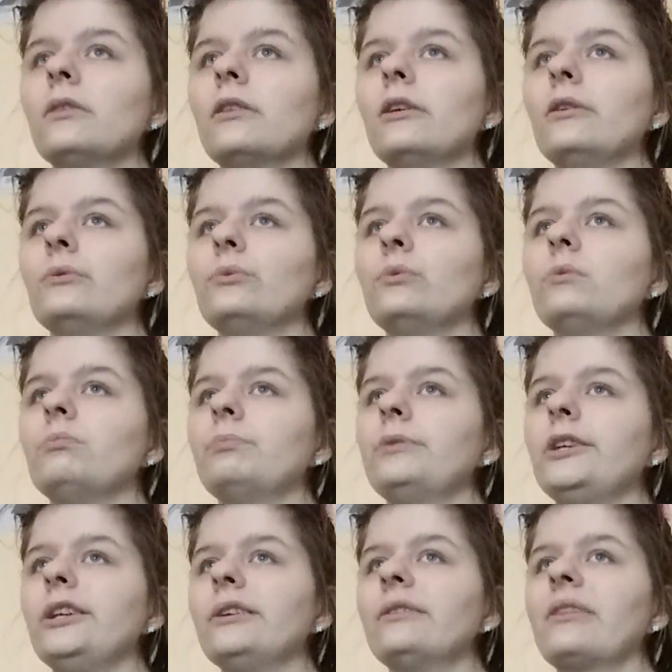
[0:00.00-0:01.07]
There would
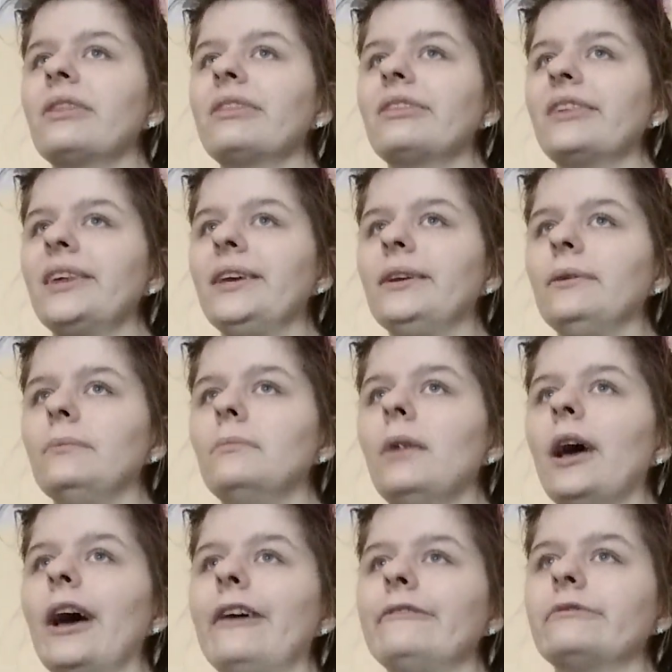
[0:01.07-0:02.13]
be a theme
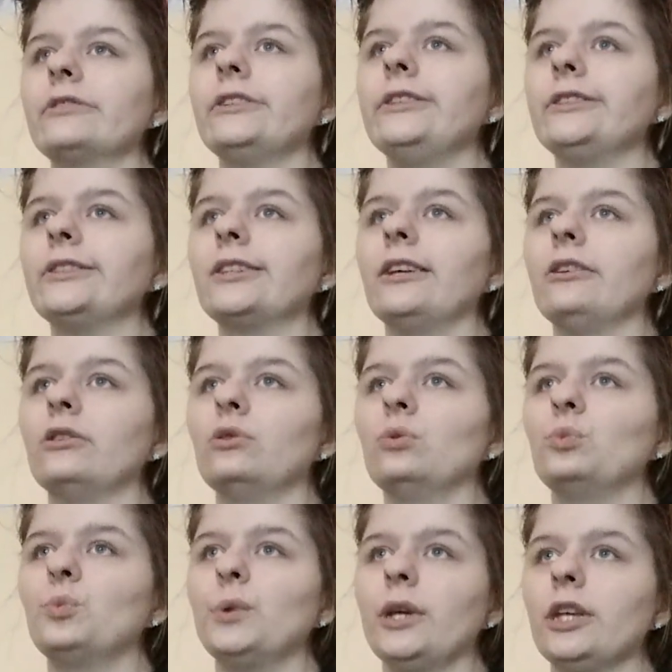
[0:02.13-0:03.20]
every single
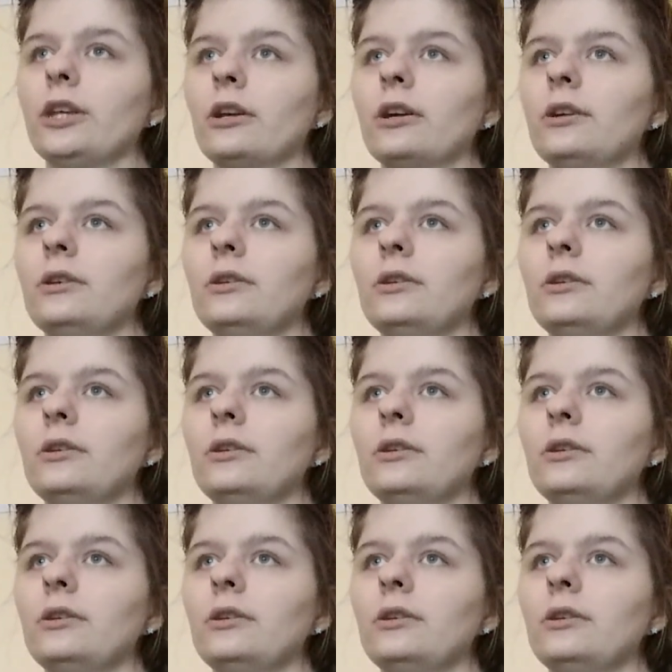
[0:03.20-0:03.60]
week.